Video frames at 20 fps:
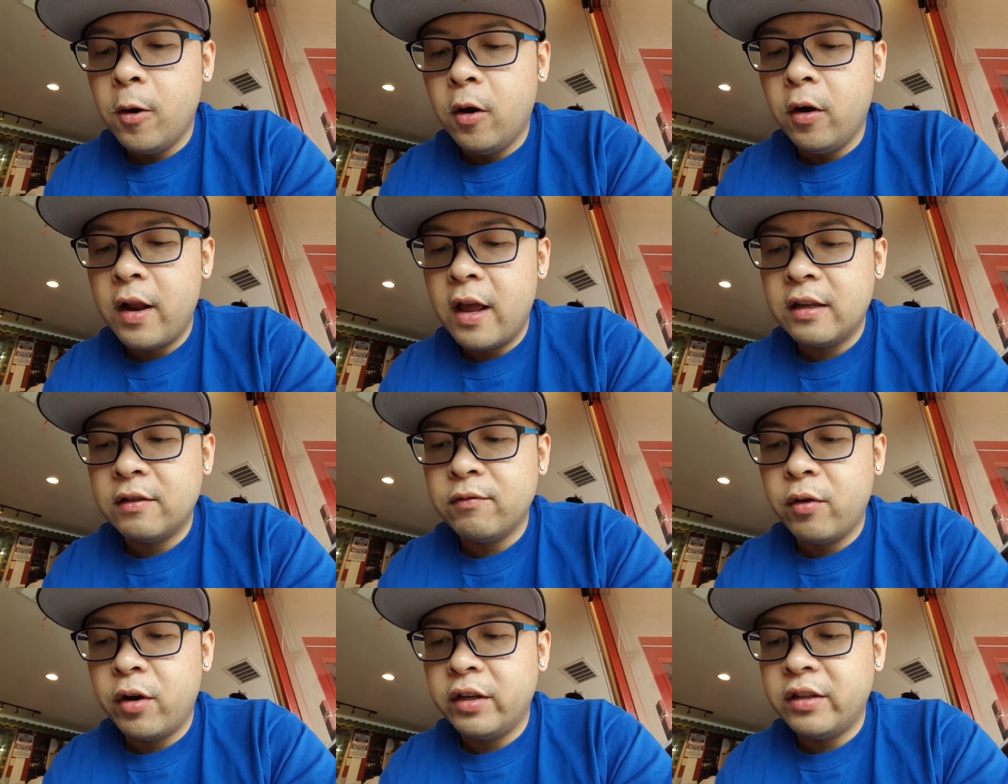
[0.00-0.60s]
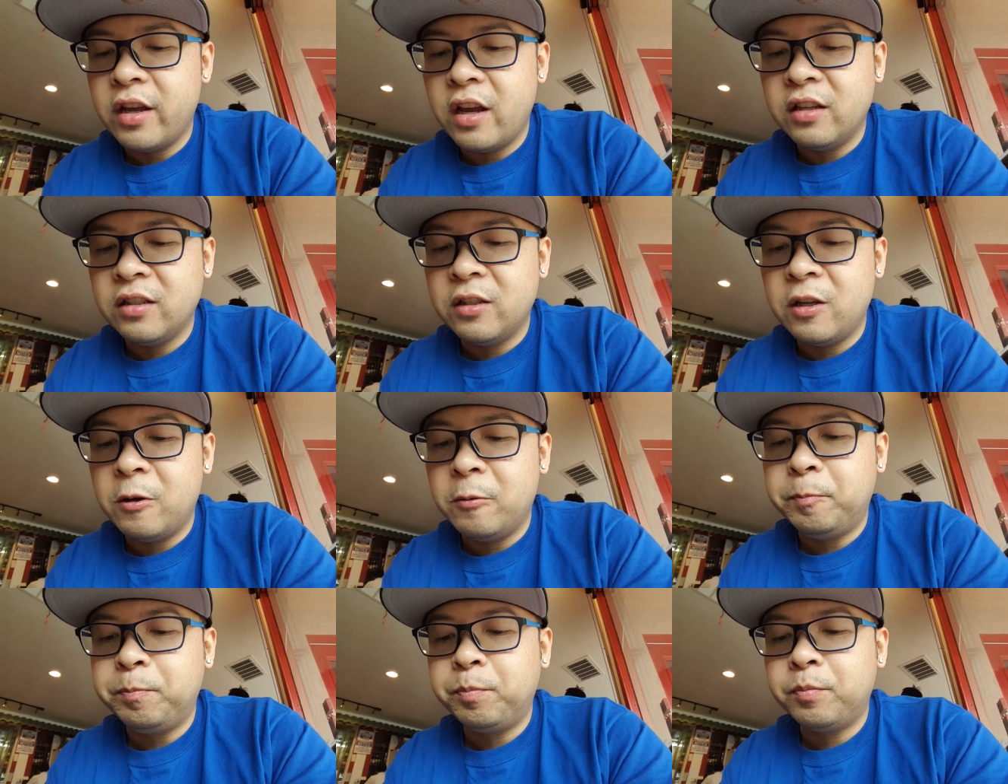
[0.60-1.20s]
Oh, that's very
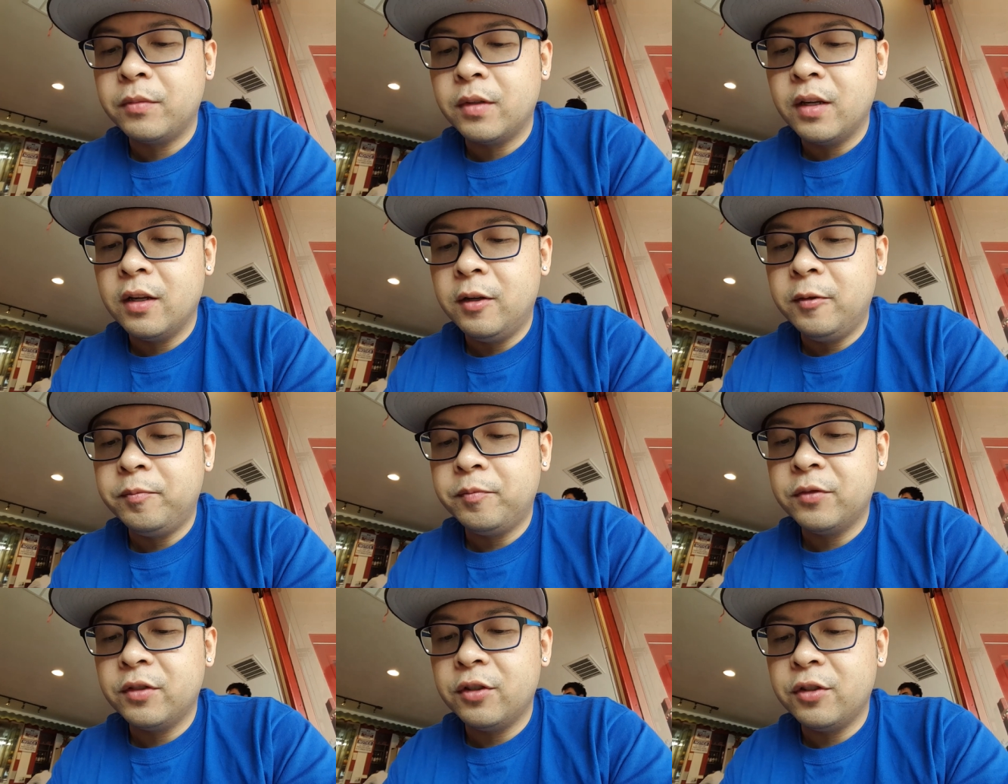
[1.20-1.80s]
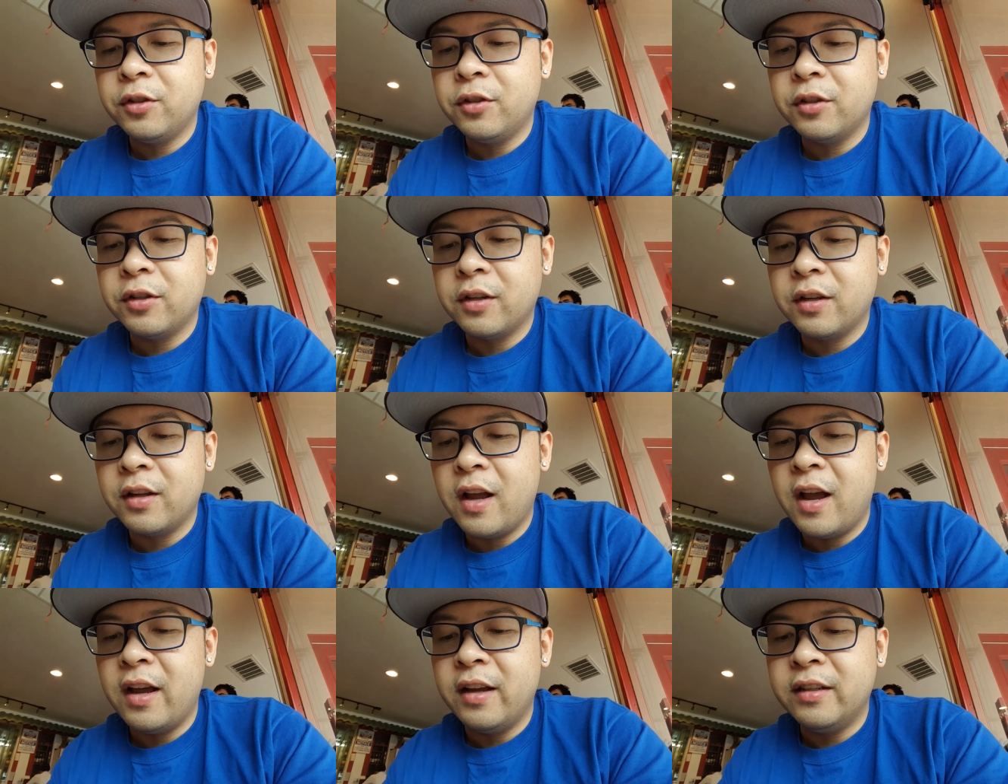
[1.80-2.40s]
tasty.
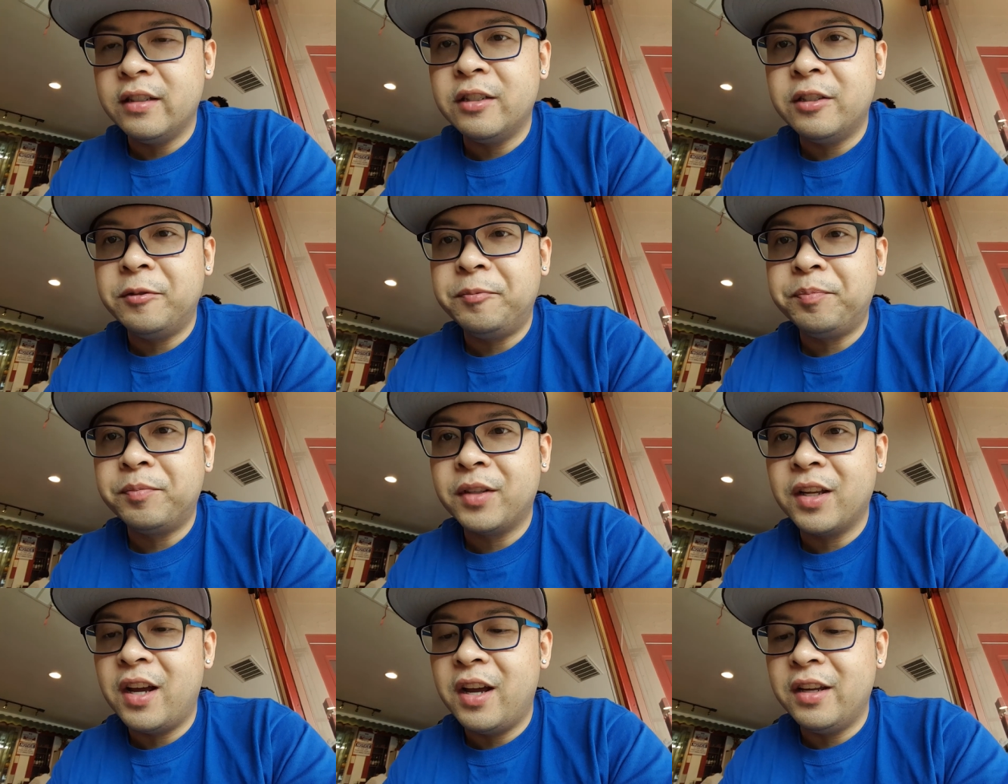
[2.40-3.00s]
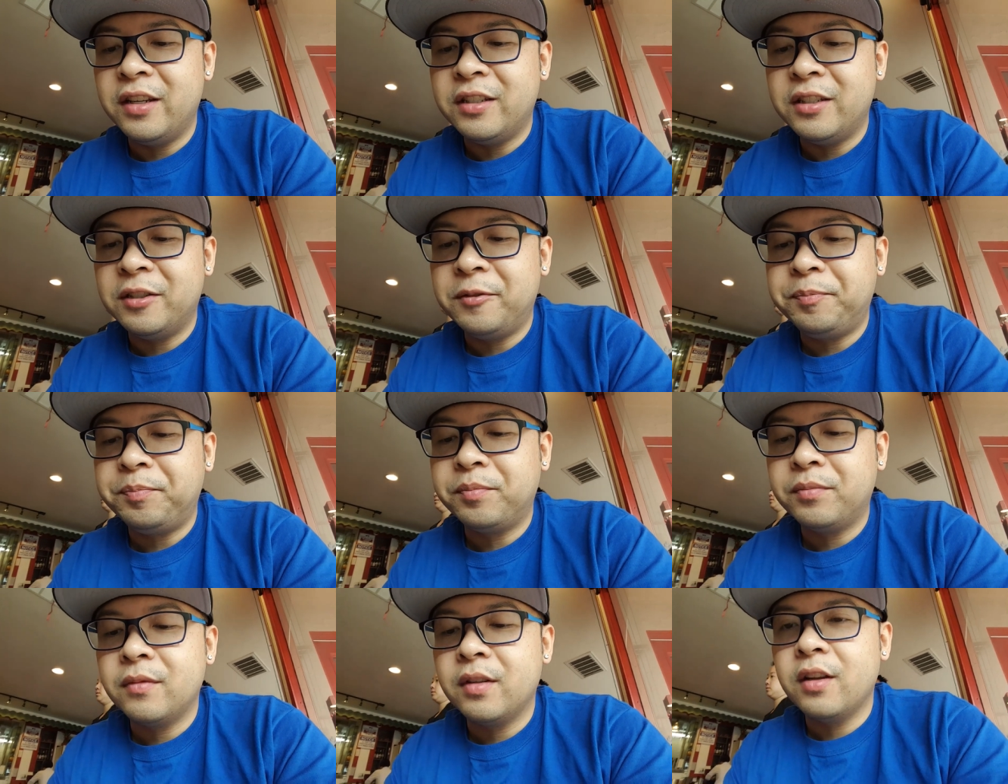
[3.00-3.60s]
Guys, guys